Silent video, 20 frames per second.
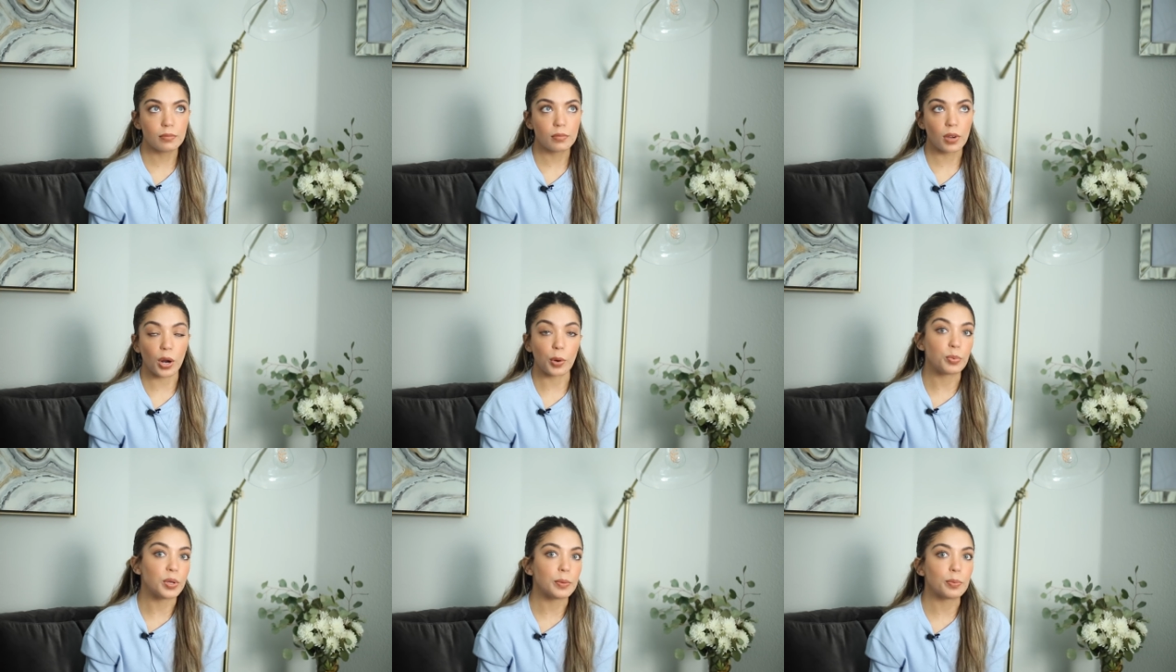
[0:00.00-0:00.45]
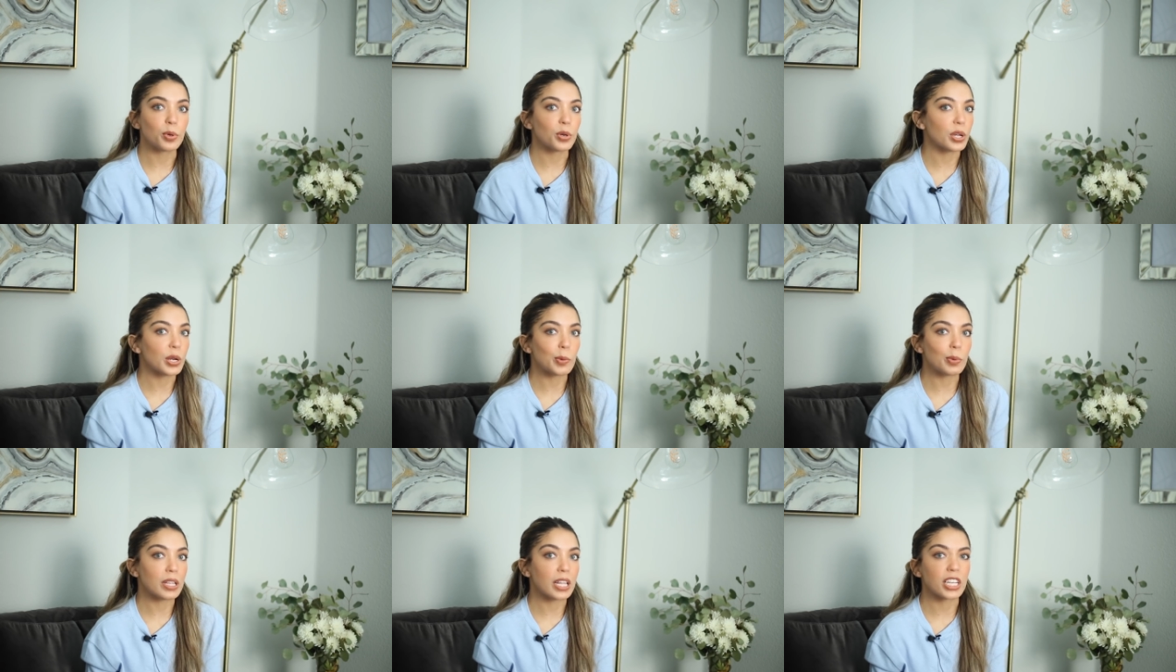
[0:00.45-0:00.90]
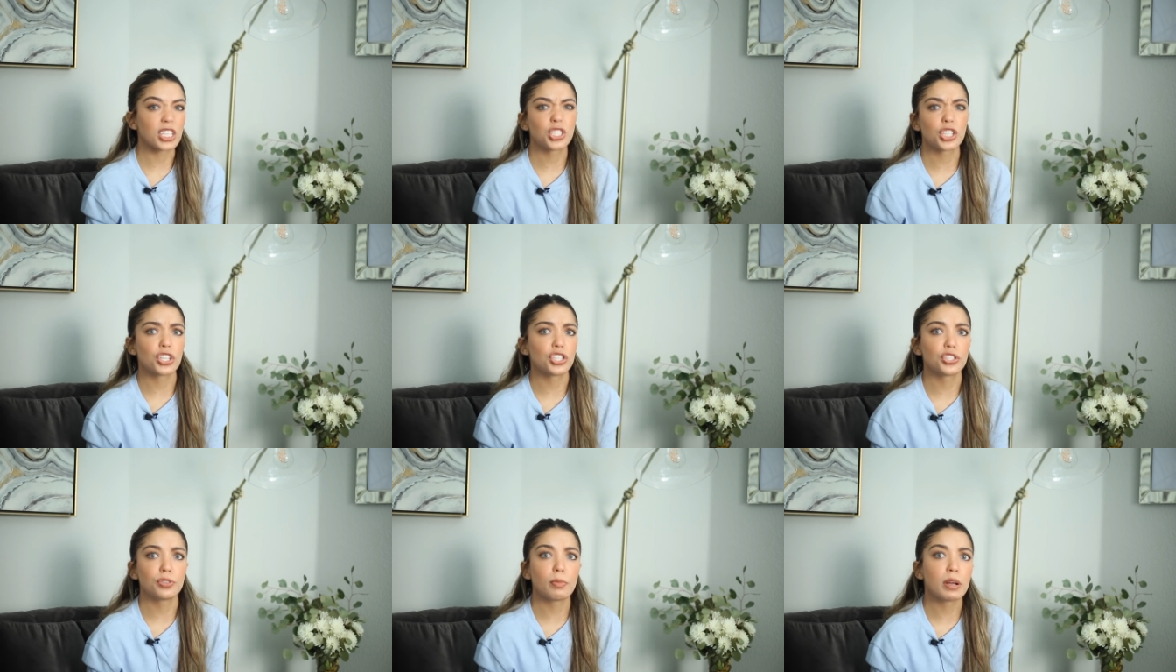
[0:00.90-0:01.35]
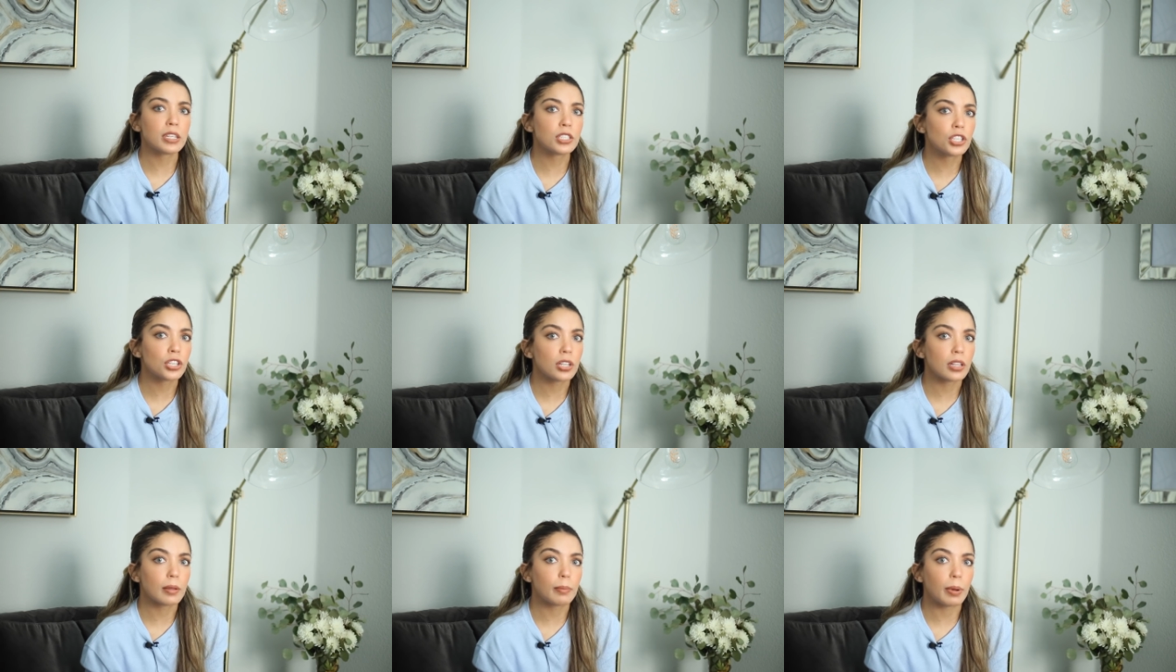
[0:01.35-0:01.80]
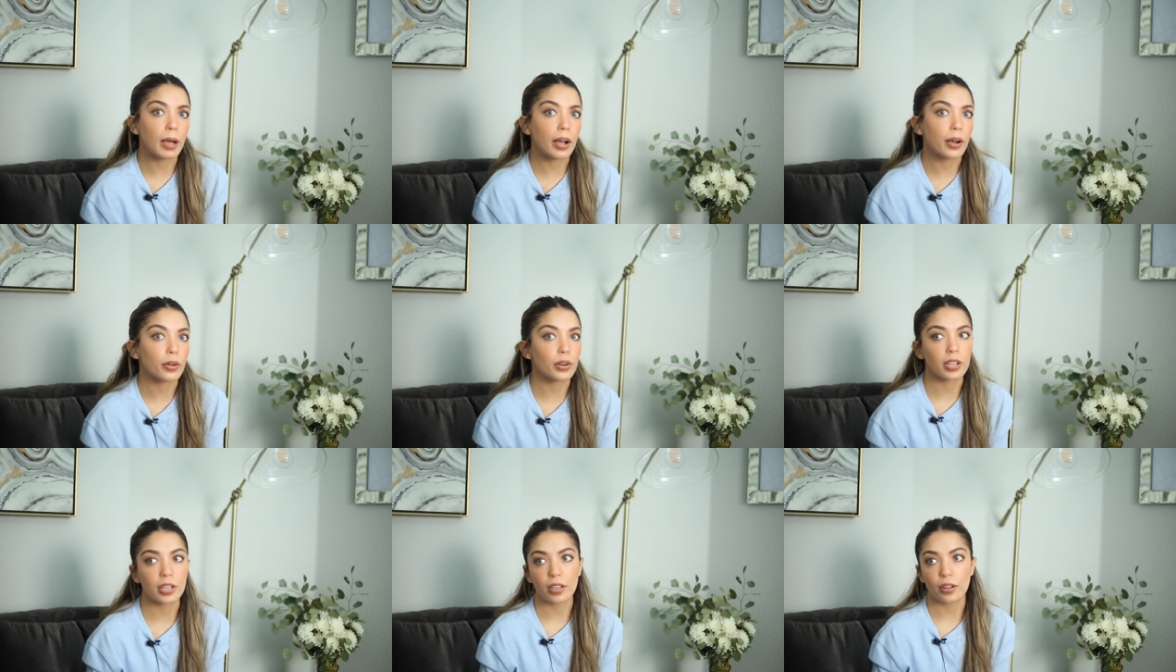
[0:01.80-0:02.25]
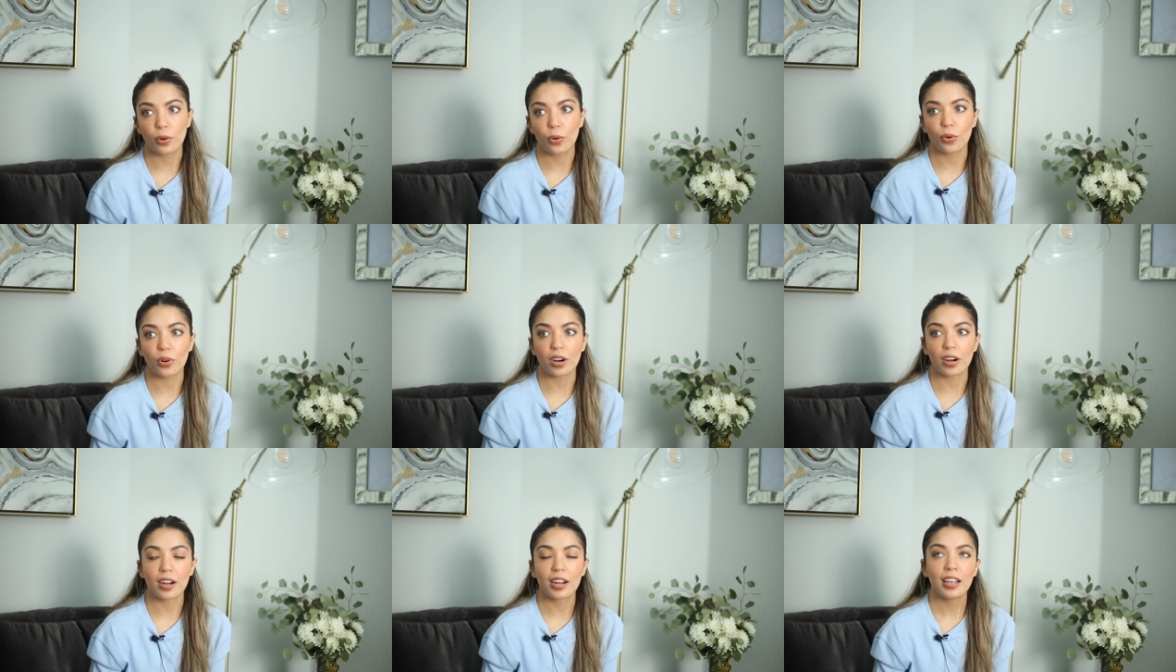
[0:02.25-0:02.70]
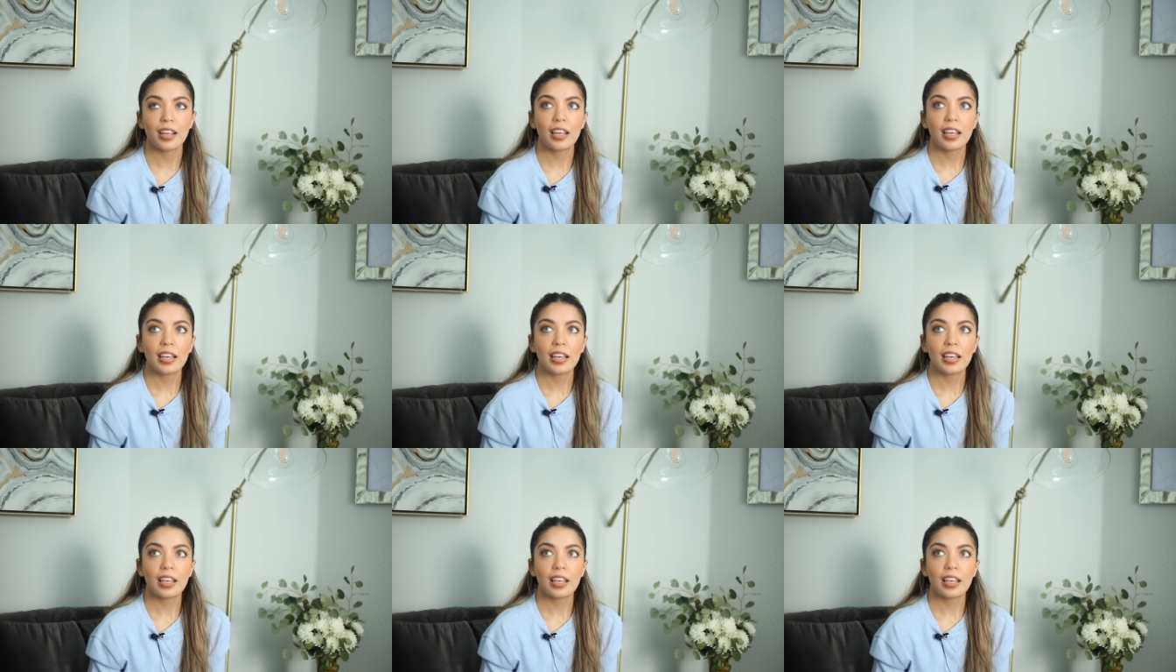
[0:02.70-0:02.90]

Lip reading: Are people going to be like judgmental about it, or